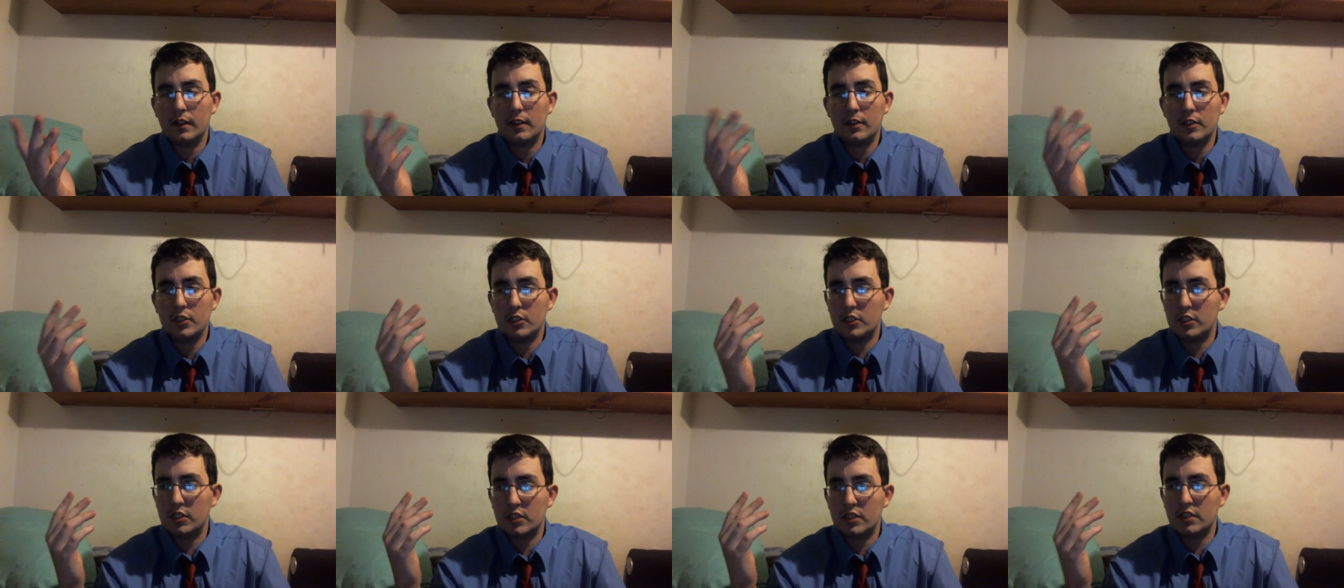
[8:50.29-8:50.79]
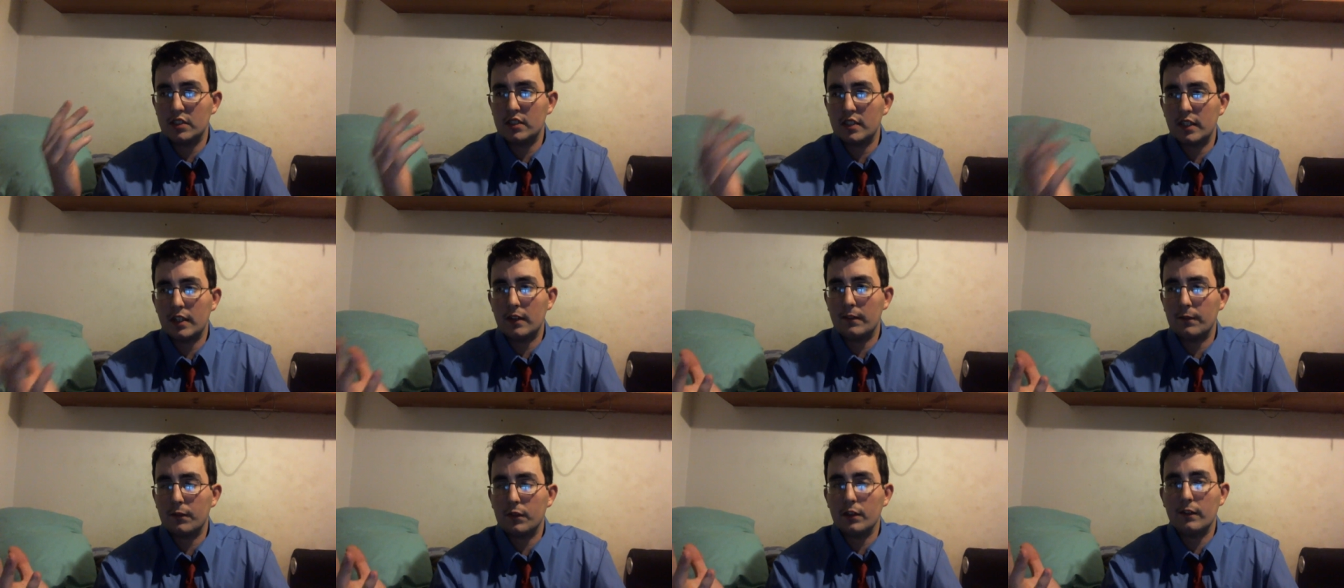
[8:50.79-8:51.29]
to just see
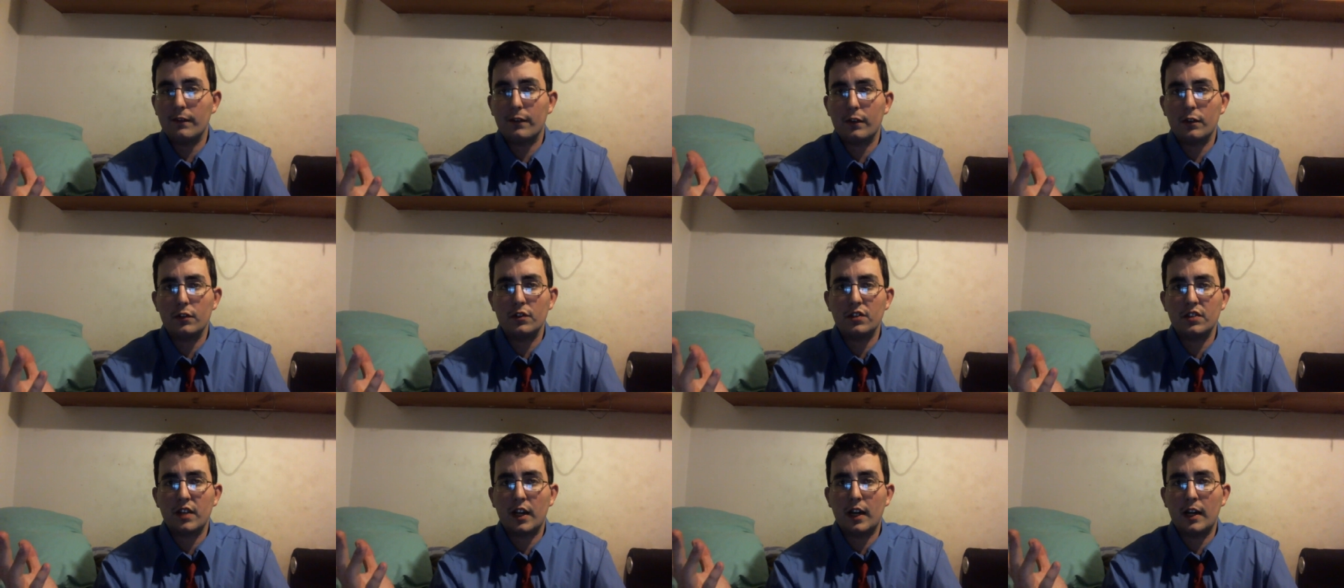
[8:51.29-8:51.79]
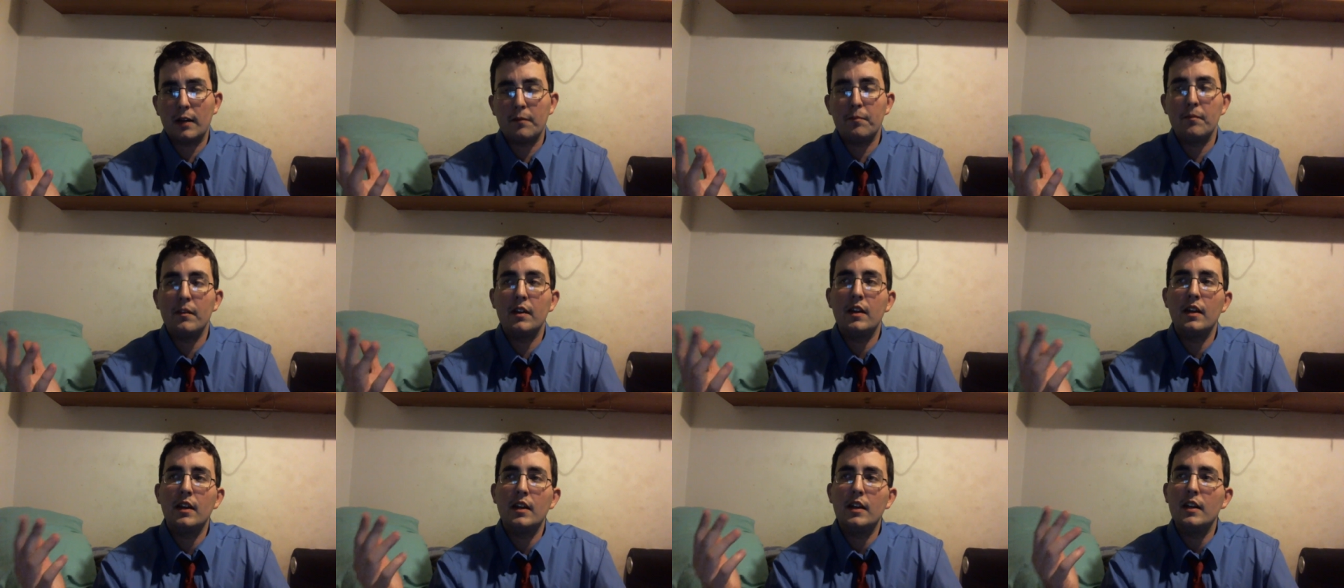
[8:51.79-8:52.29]
it for the first time,
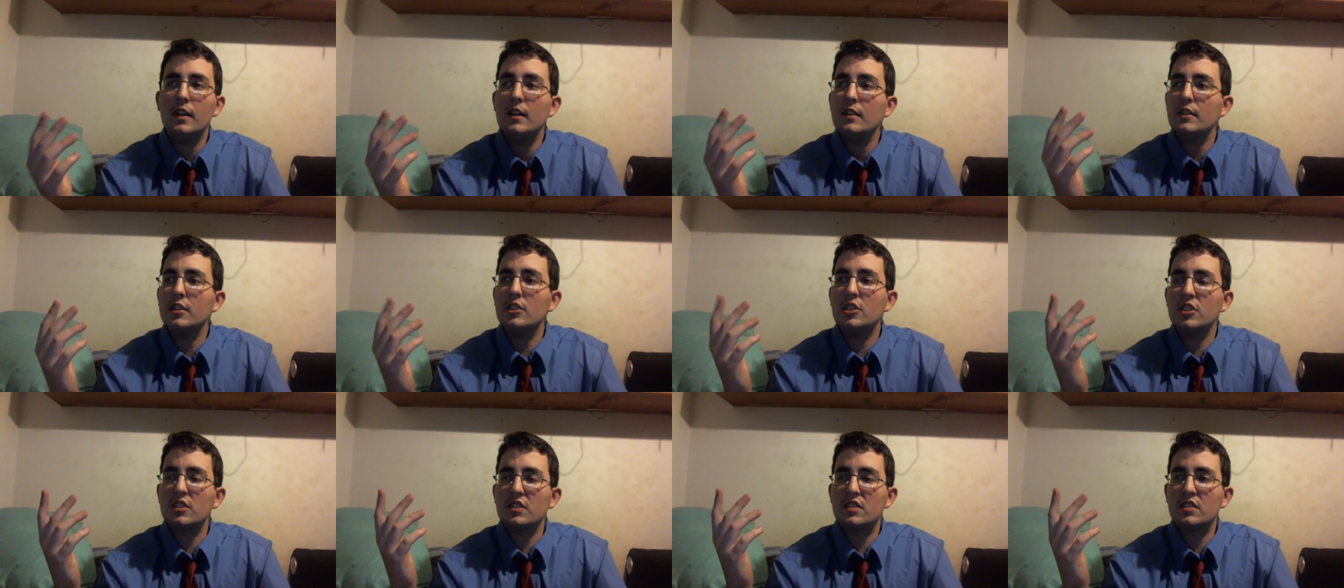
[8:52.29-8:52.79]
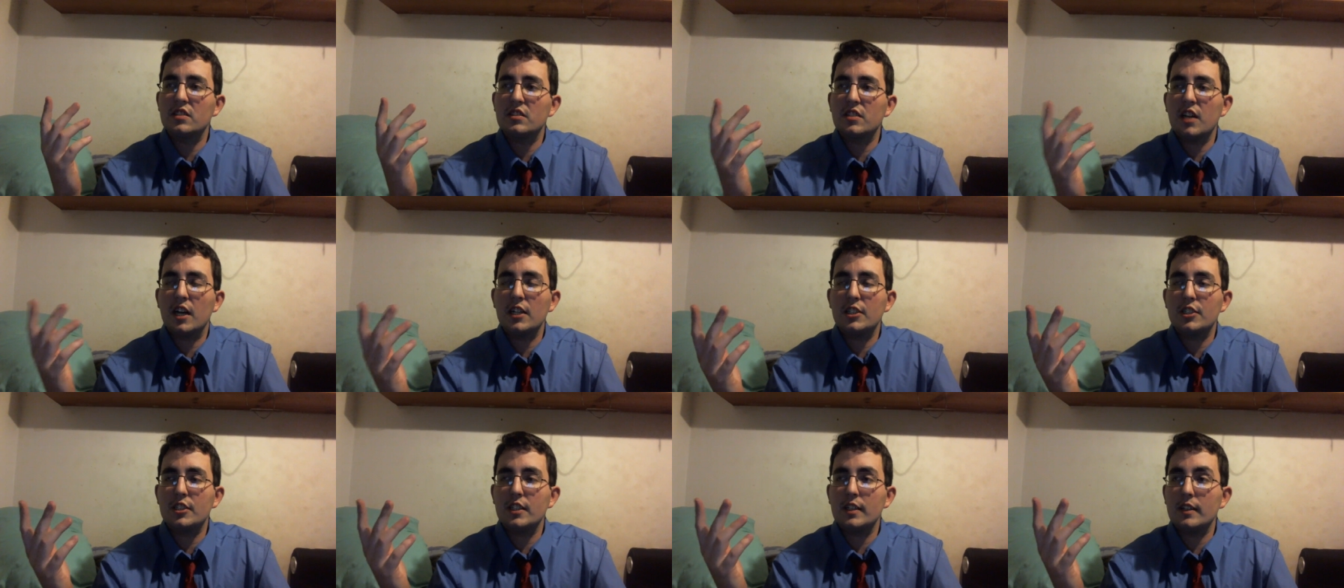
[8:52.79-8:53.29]
to just
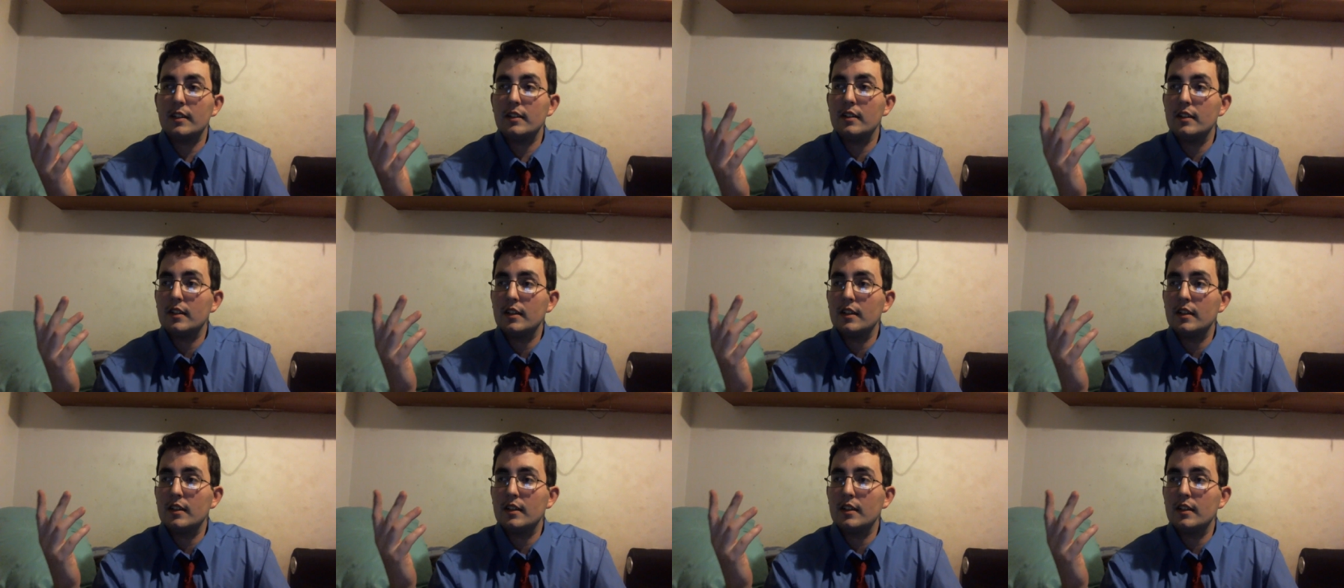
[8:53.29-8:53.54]
touch it,